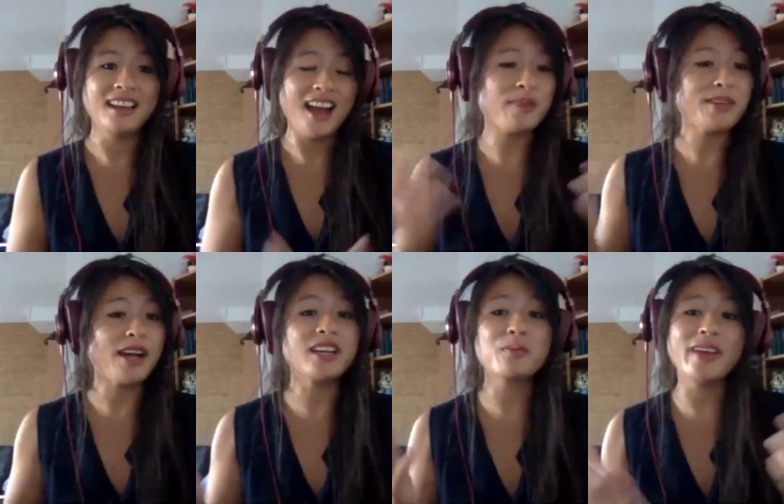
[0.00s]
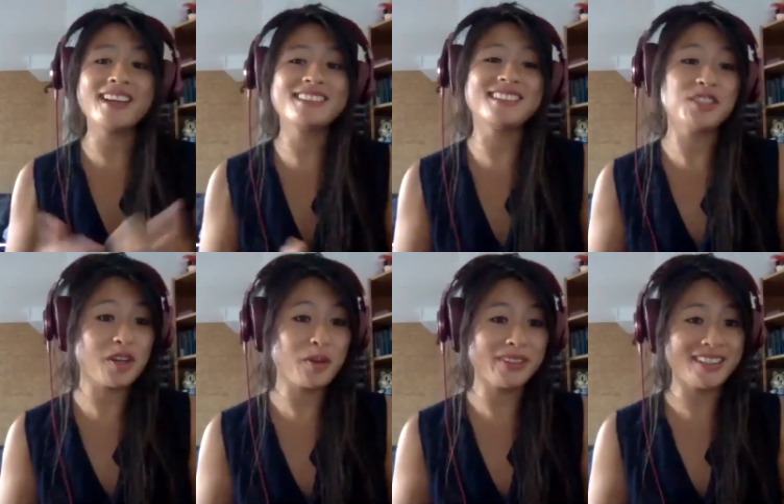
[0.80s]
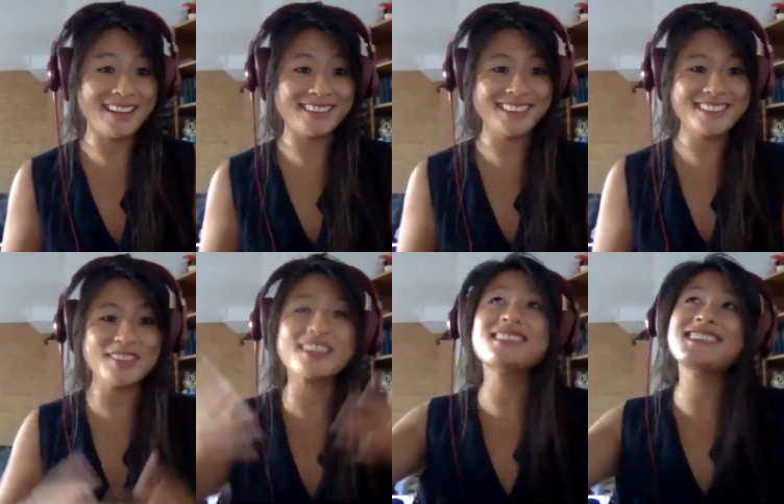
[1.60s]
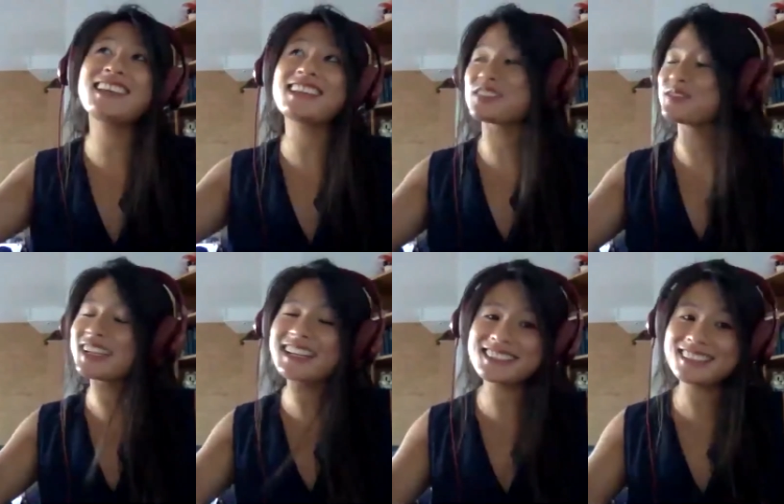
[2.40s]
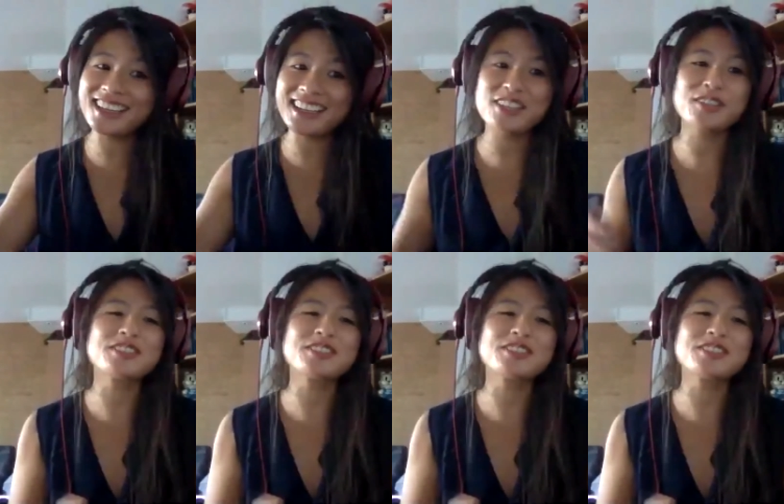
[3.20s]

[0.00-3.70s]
I'm now here based in Europe in the Netherlands. You can see it's really sunny.